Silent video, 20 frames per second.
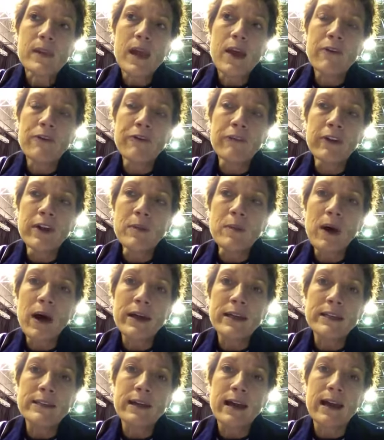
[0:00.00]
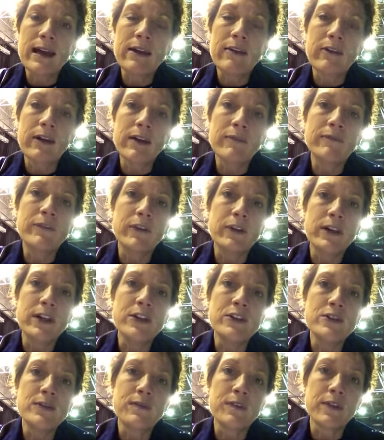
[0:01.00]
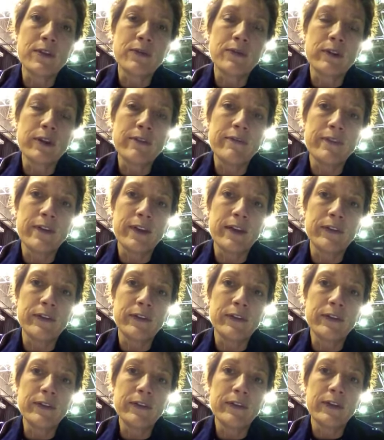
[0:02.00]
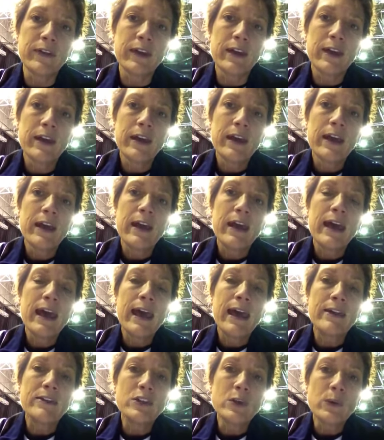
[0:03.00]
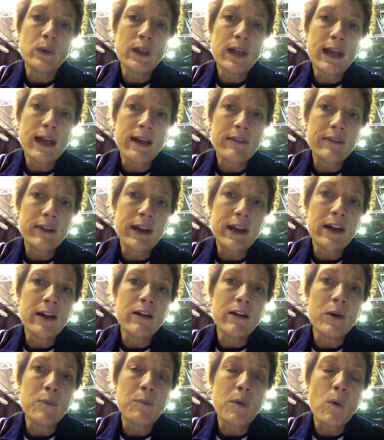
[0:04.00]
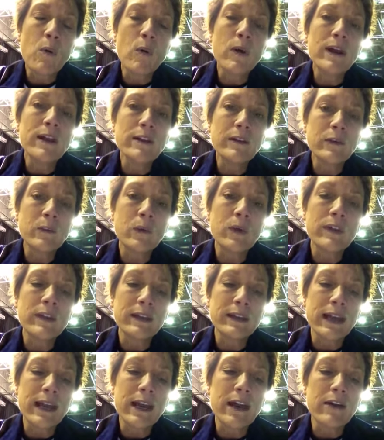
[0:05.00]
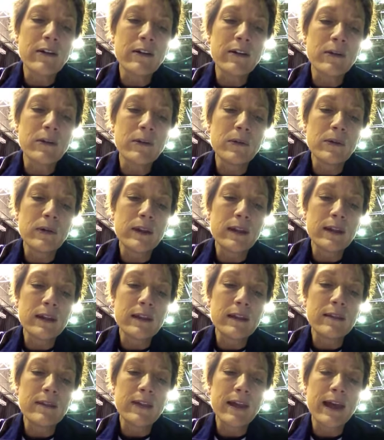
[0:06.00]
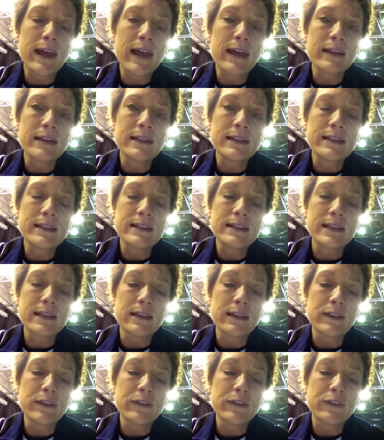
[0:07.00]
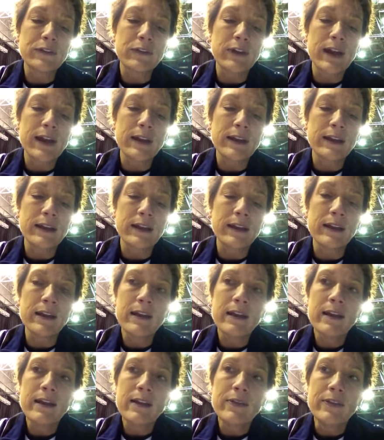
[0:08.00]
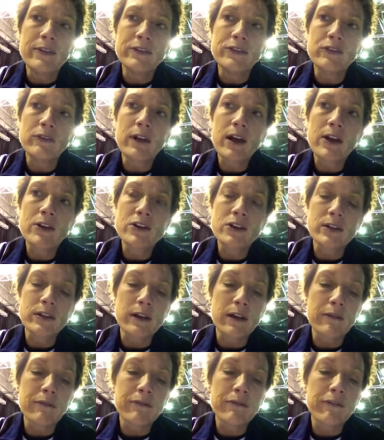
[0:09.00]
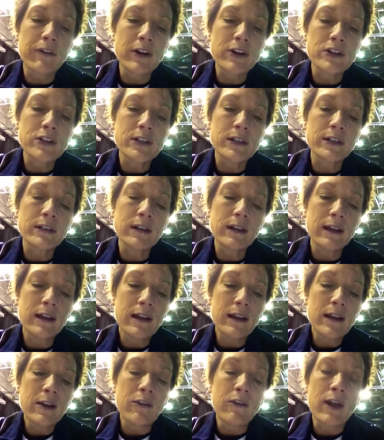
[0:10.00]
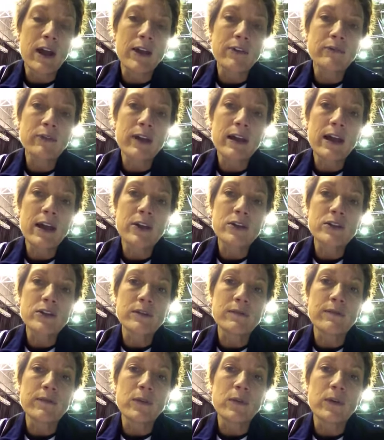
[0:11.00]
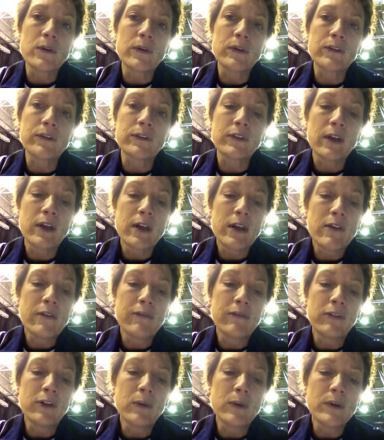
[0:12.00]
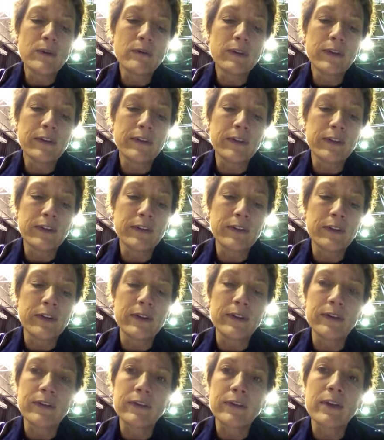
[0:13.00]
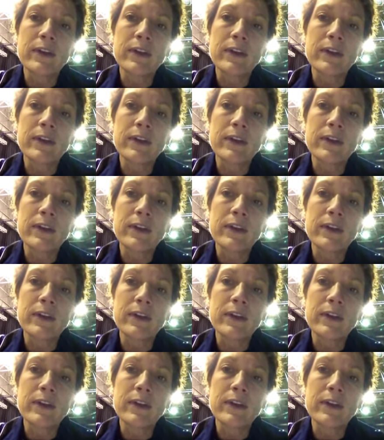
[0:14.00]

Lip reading: a free body diagram for each of the 3 phases, and you will have a point with an arrow that is illustrating the direction of friction, ground reaction force, fluid resistance,